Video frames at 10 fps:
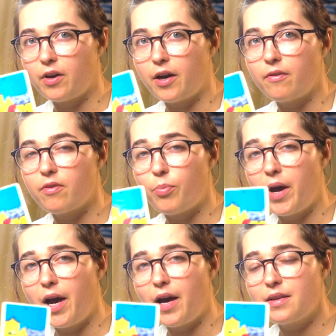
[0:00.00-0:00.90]
of the
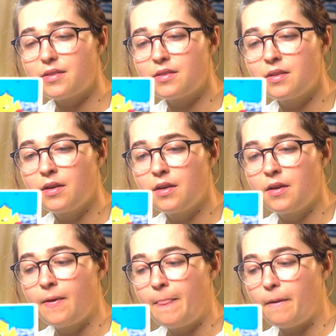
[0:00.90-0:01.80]
past,
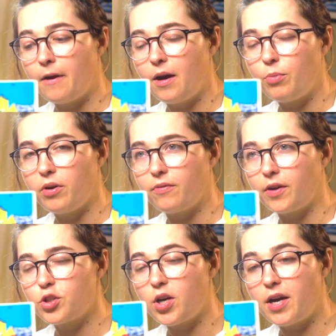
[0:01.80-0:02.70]
of
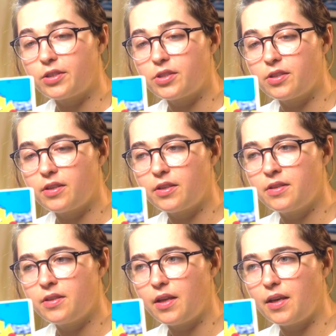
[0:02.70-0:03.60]
our childhood,
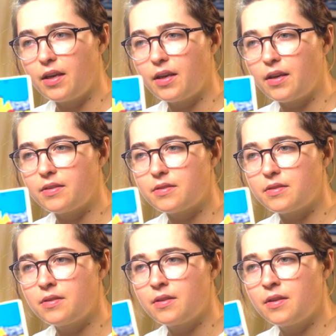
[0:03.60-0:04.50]
and
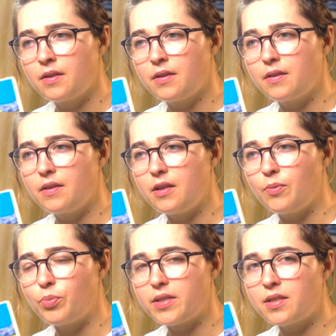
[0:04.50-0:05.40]
the
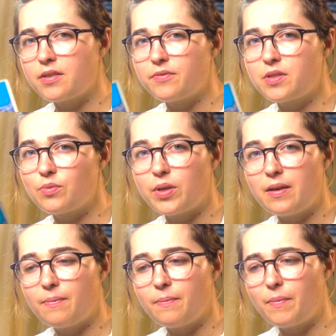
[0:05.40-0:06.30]
presence of
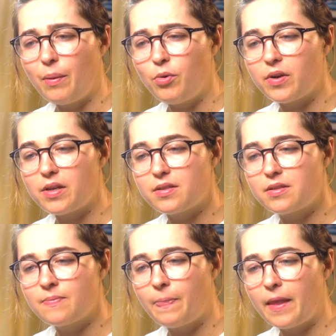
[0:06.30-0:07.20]
sweet
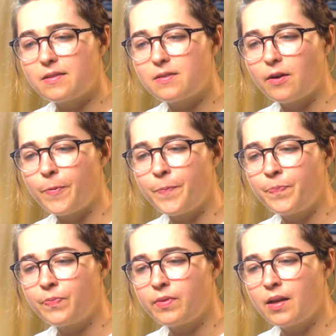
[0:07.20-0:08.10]
memories. And so
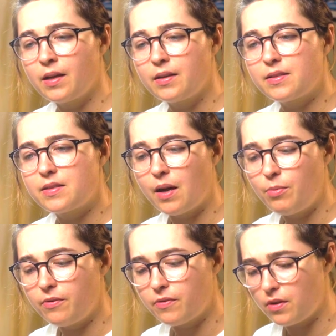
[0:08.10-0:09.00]
some
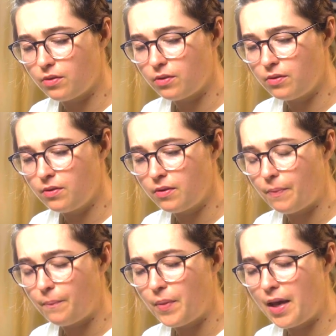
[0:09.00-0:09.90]
of you
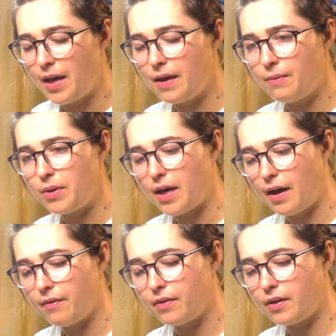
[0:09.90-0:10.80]
may be
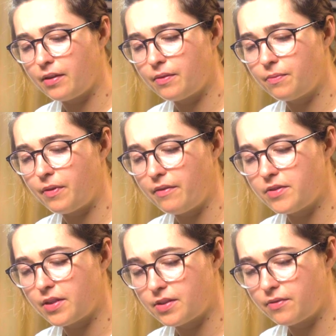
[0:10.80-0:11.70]
having 5,
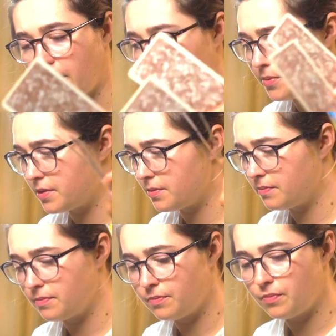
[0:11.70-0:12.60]
6 of cups
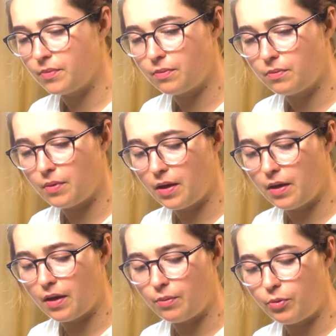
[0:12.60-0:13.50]

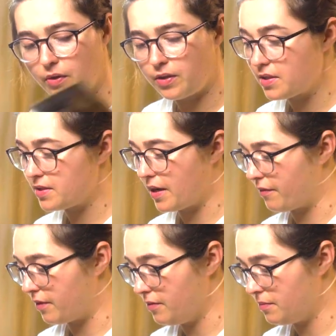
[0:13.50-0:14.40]
and moving to
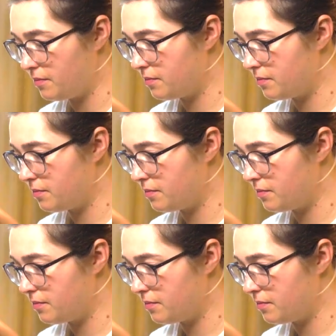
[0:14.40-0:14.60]
7.